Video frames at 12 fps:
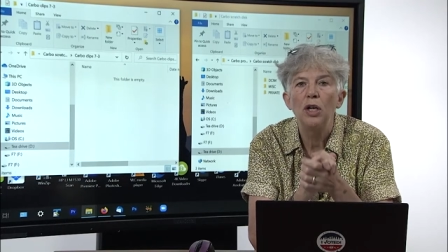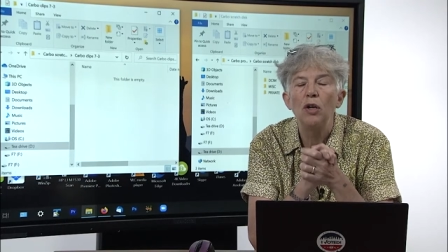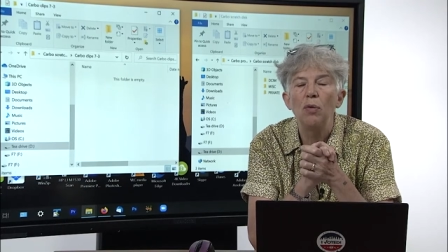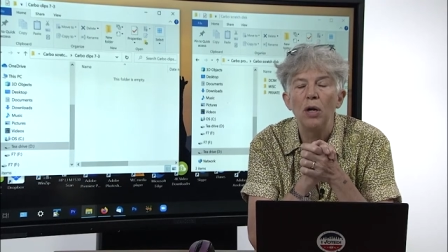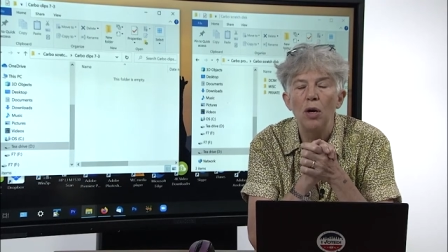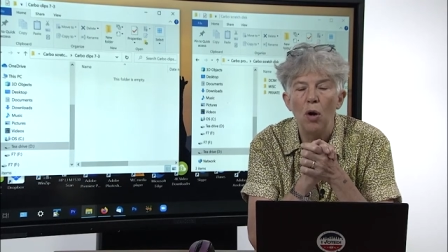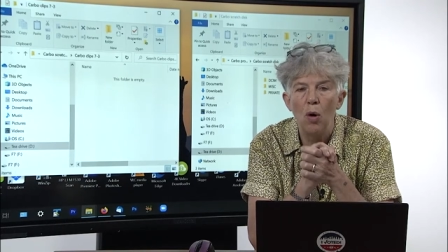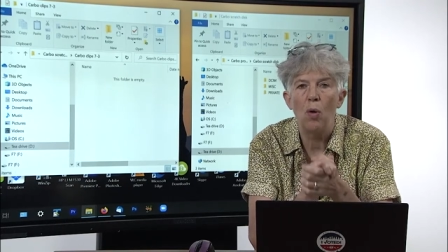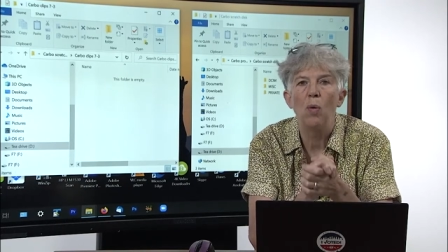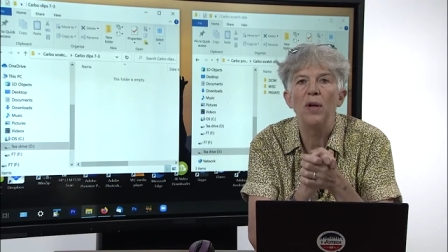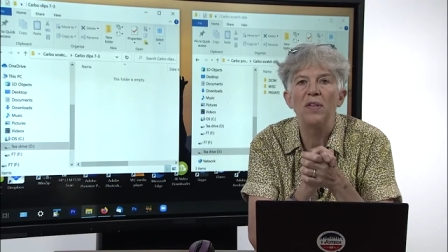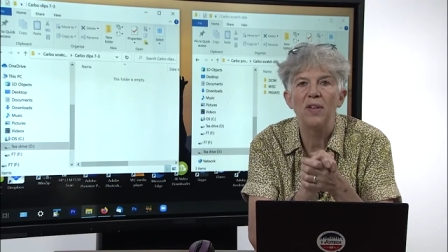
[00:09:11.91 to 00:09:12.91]
you can
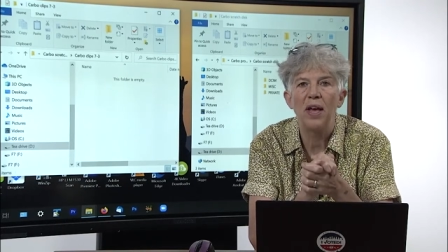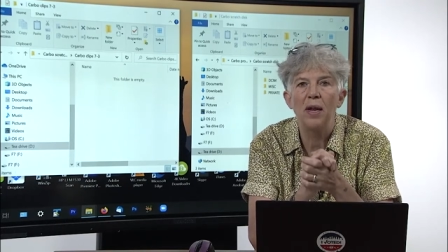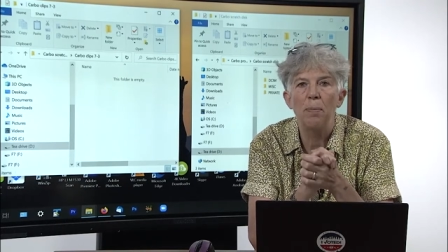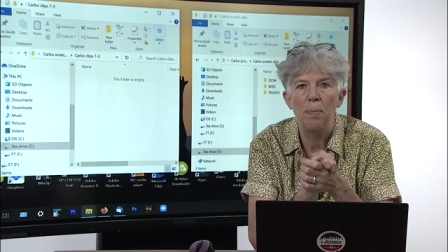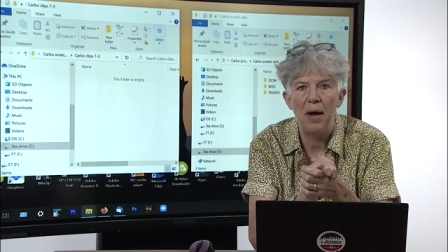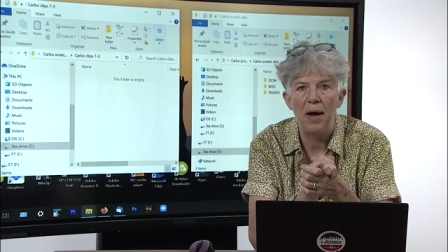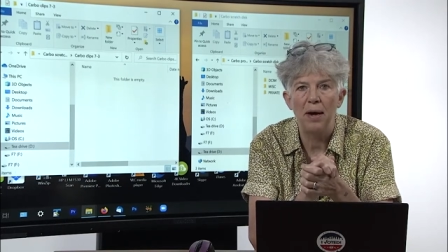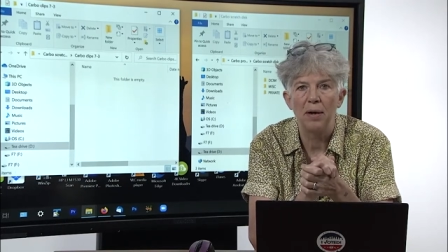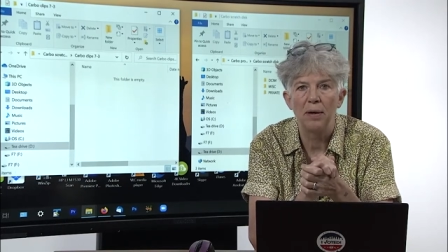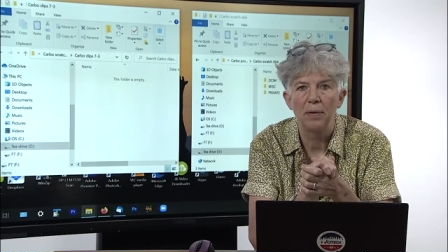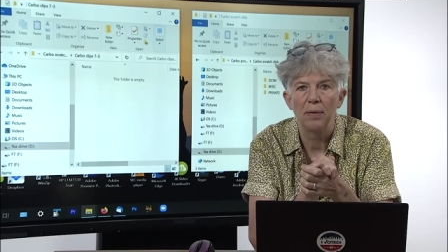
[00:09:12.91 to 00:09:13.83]
always get it back.